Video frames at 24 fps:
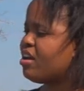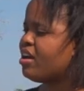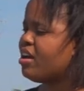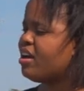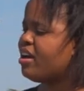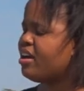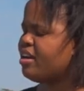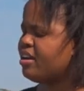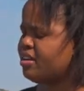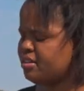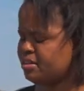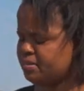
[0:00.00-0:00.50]

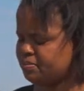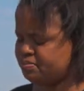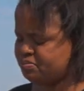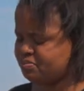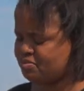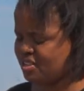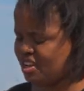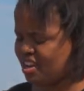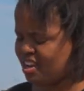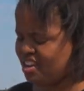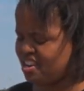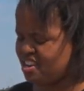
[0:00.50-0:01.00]
Um,
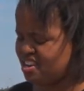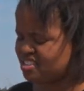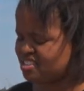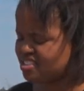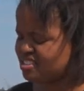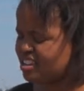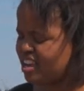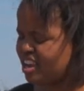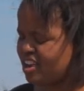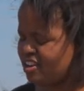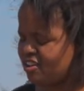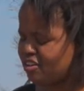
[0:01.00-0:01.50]
in a
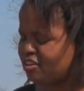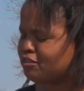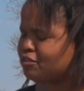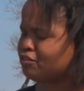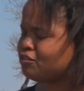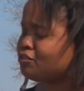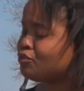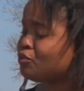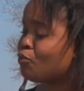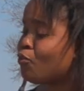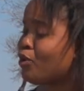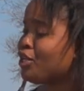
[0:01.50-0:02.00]
scale
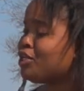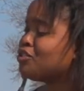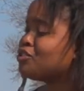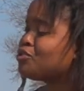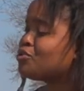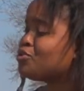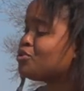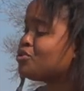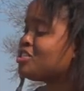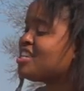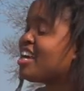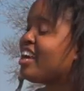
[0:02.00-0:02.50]
of one
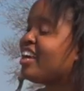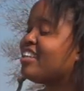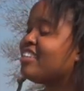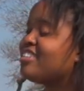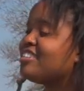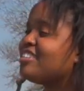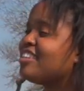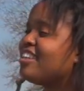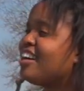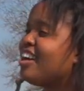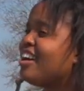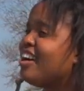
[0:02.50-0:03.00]
to ten,
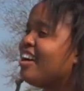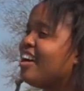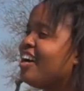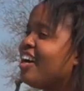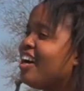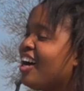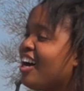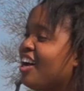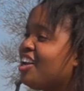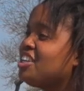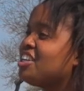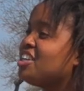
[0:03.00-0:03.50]

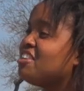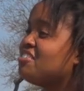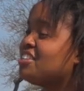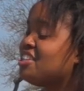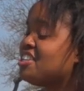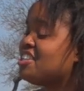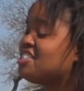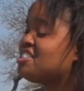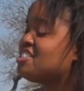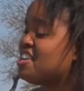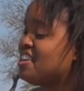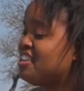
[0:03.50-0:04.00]
I'll give
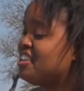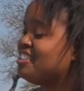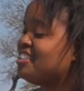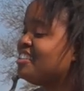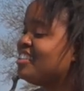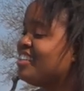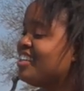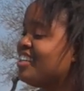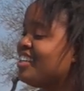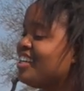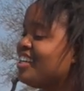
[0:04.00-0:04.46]
it a ten.